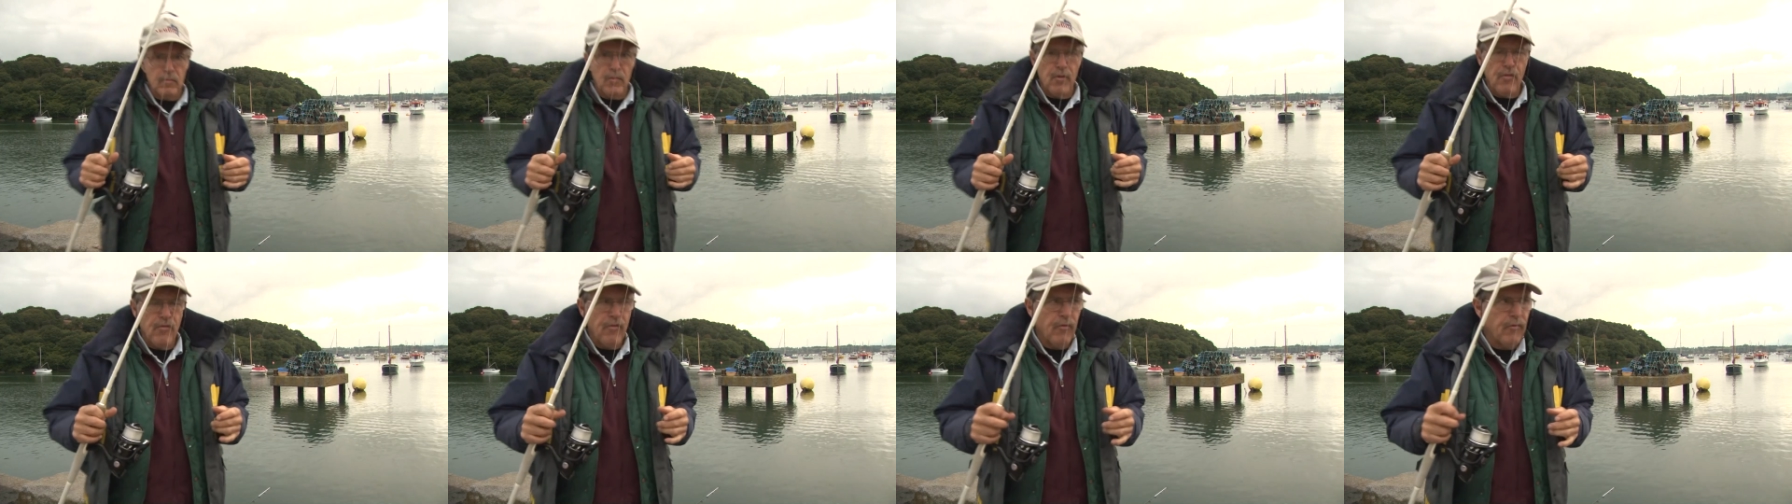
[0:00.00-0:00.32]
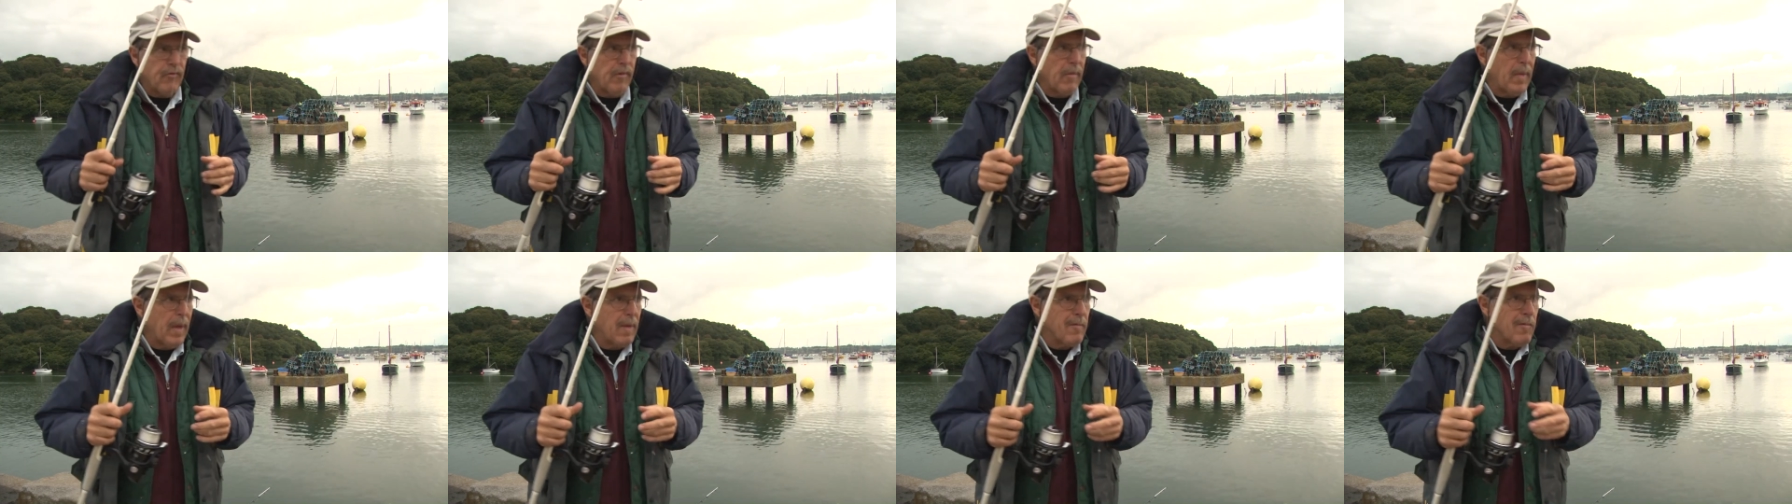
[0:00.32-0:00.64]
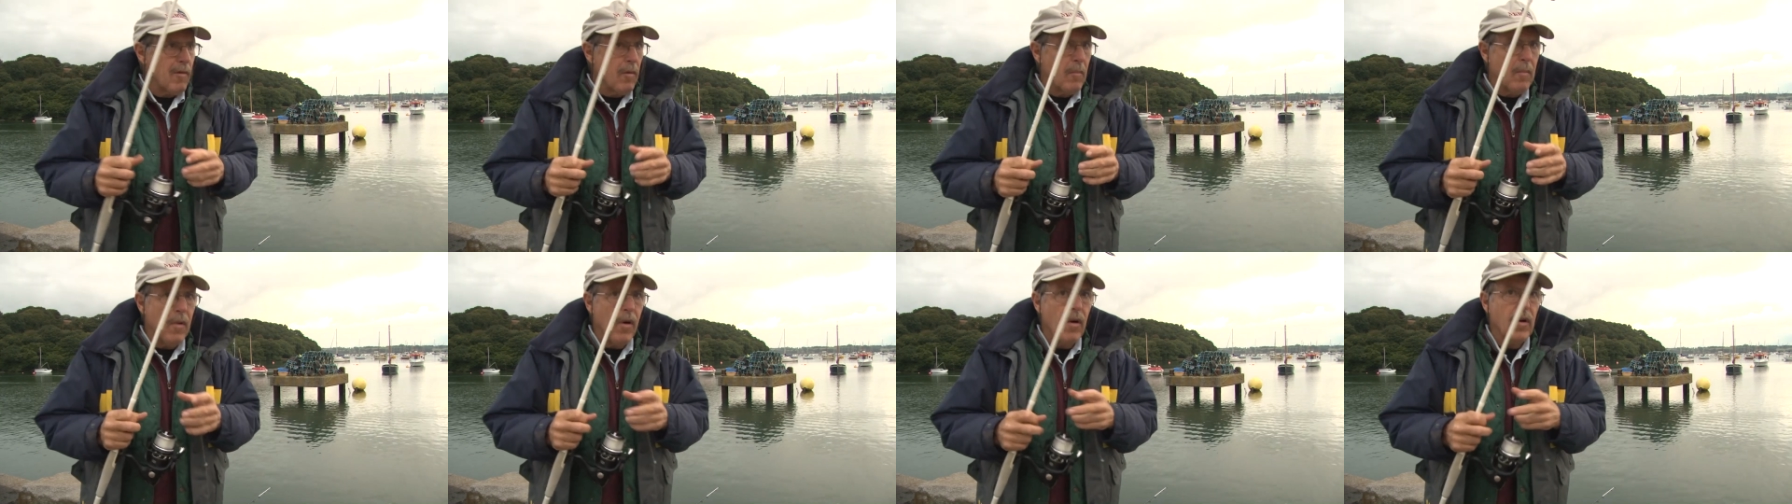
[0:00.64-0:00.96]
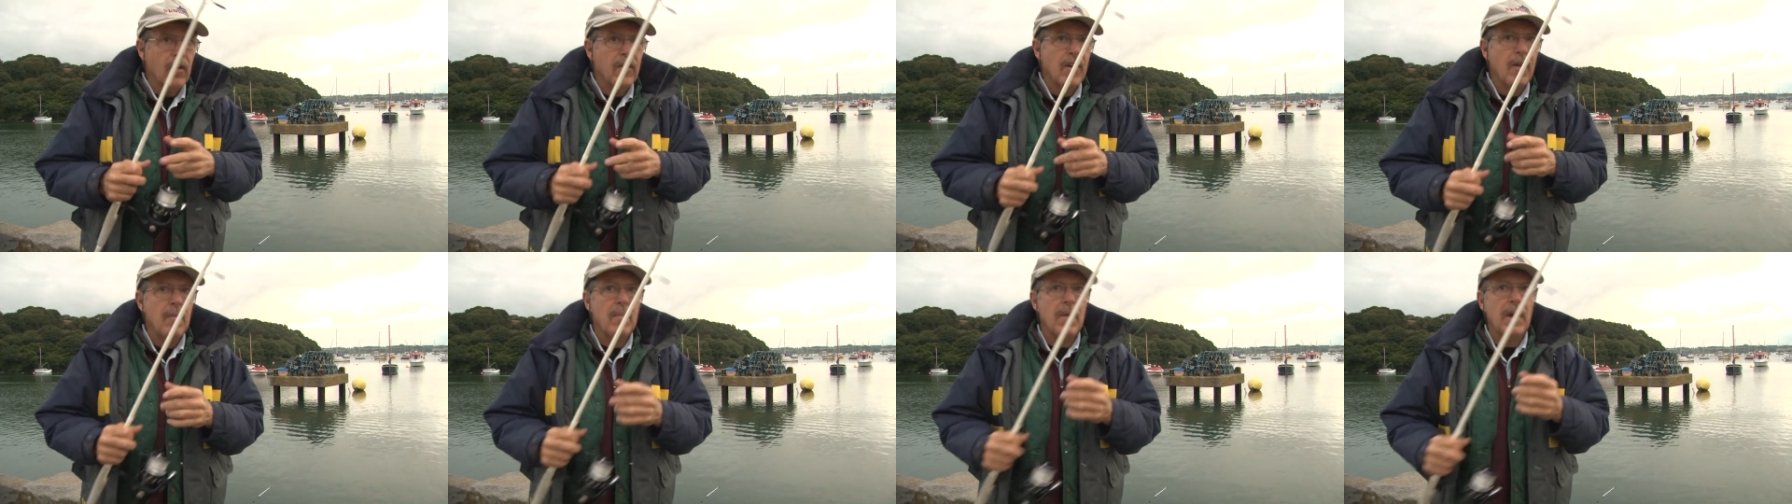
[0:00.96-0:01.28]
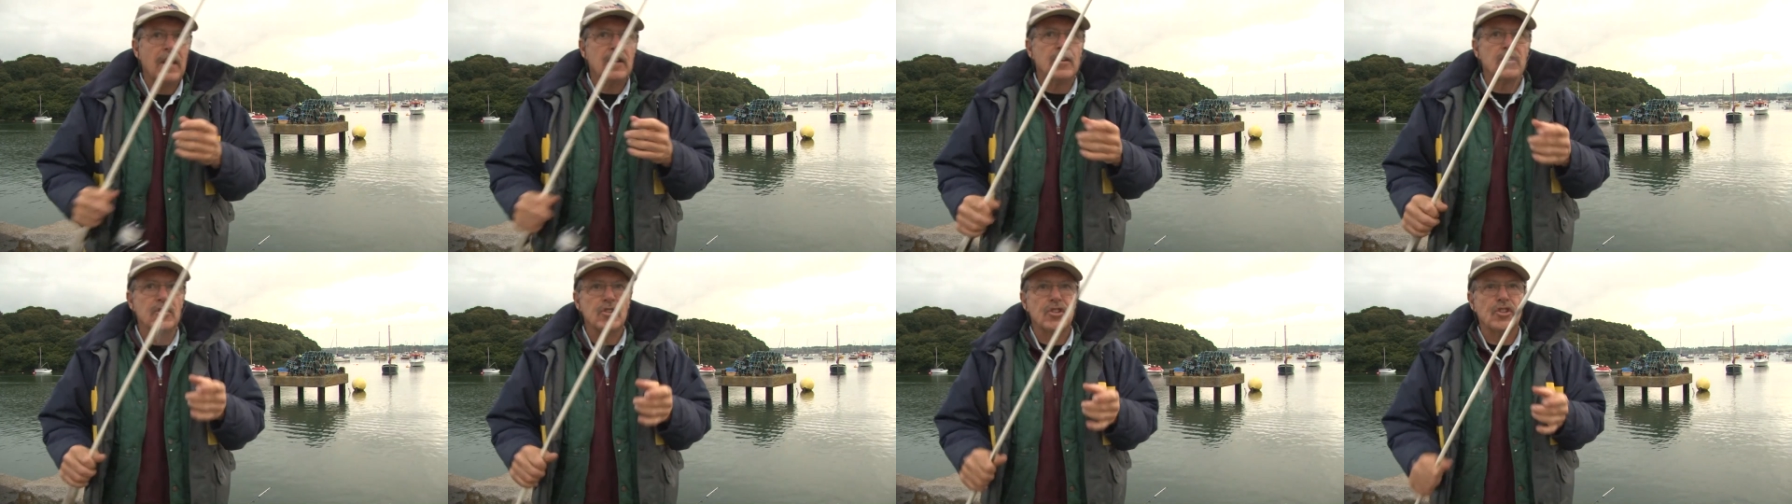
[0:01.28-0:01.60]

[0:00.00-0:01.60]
move from that rock mark, come back to